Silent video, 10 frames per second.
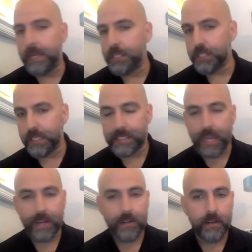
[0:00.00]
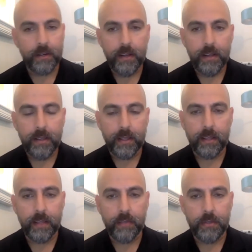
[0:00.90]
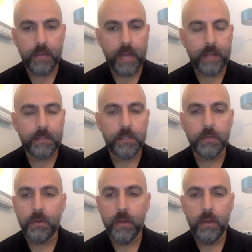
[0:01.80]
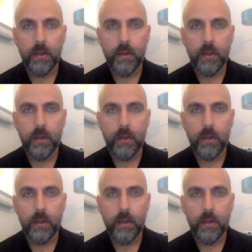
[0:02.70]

Major League Soccer, like the level you got to,